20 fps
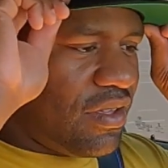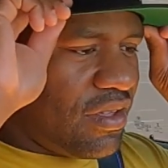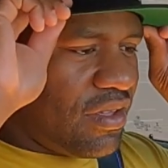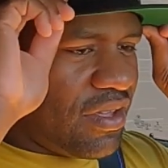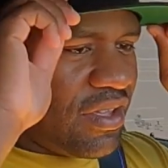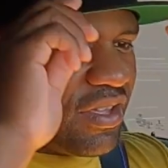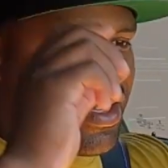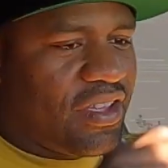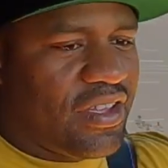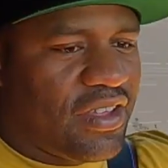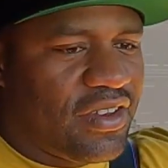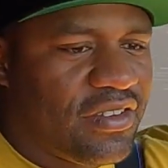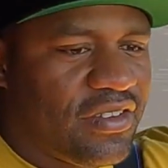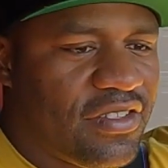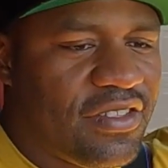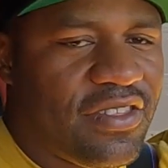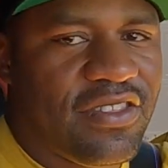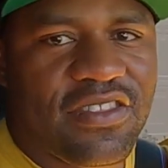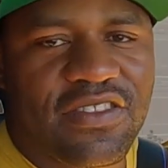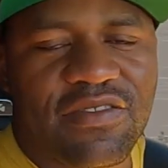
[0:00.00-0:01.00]
and
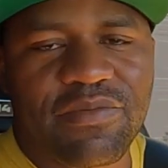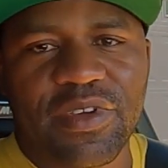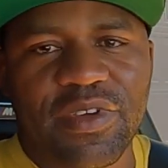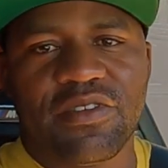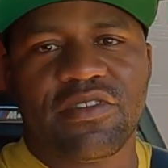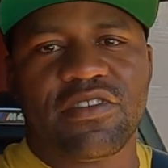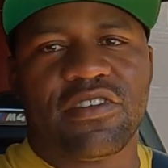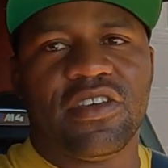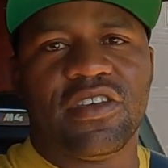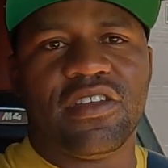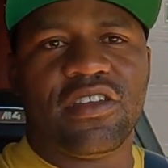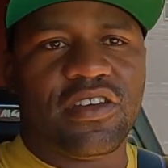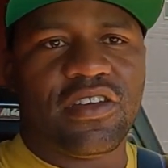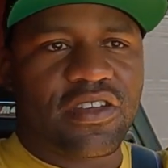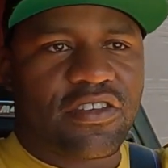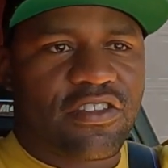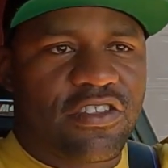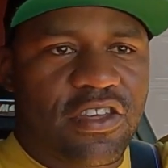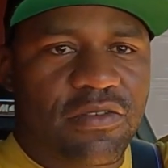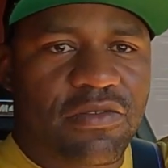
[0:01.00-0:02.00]

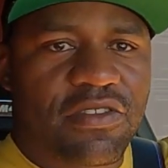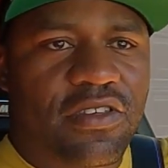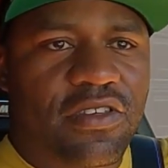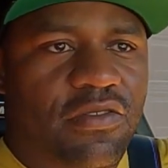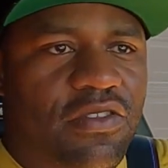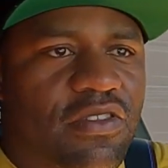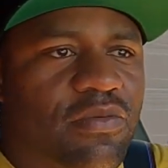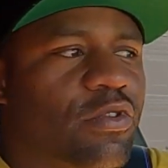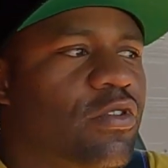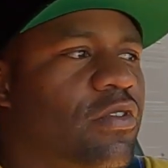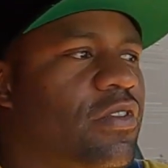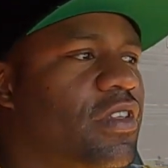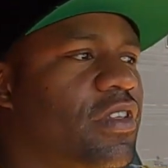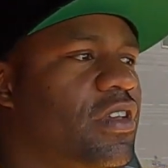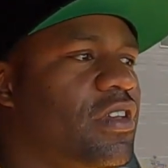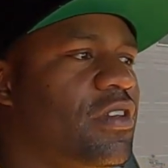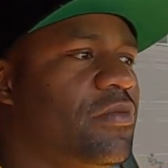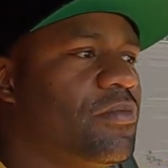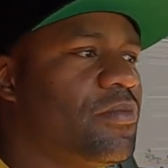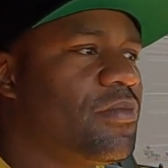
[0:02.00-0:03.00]
it shifts so
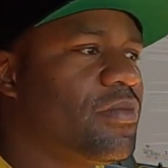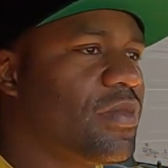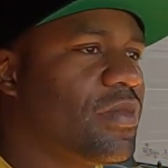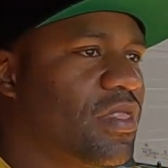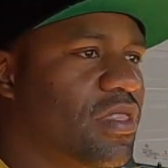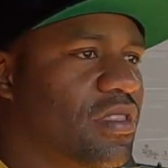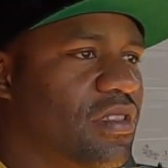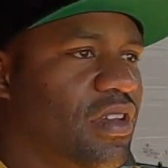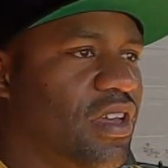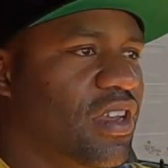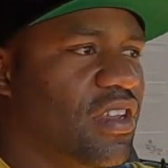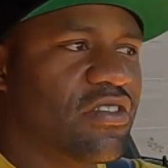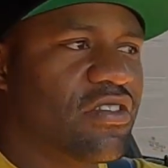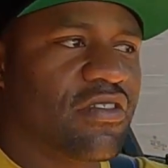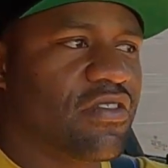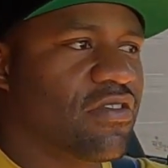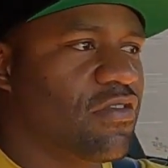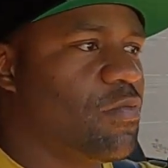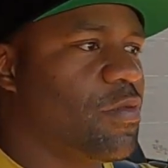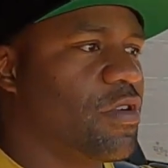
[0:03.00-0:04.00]
smoothly, and it's
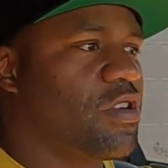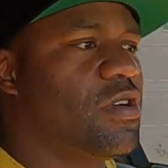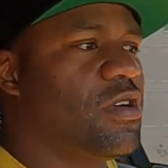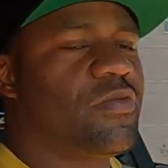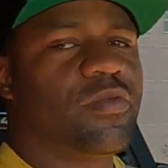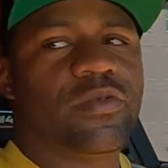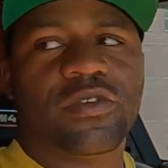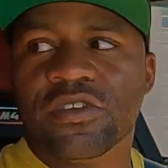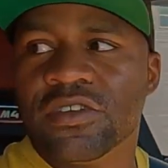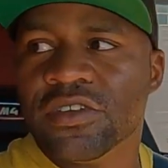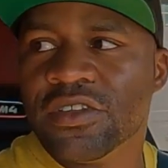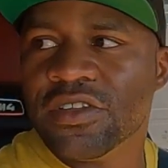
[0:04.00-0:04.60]
just super comfortable.